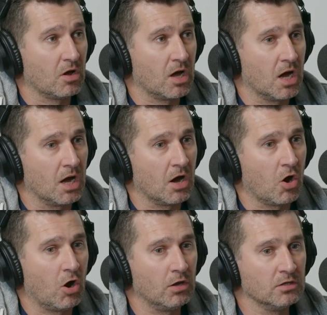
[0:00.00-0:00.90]

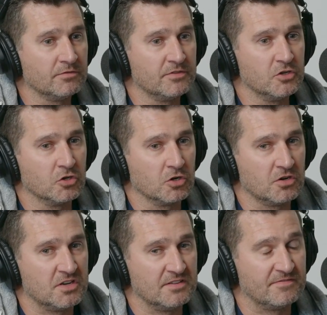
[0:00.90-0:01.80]
all of your
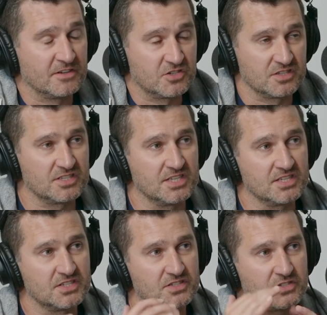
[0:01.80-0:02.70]

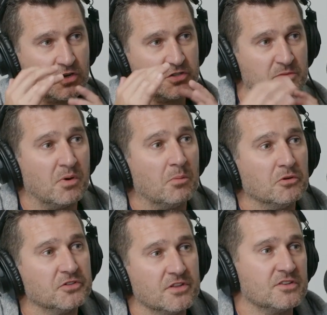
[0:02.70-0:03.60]
deficiencies start to bubble
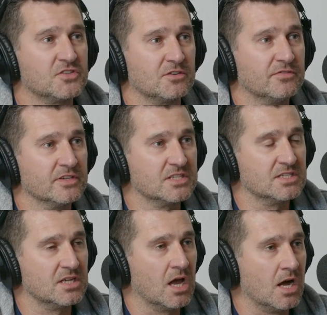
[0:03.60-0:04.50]
to the surface.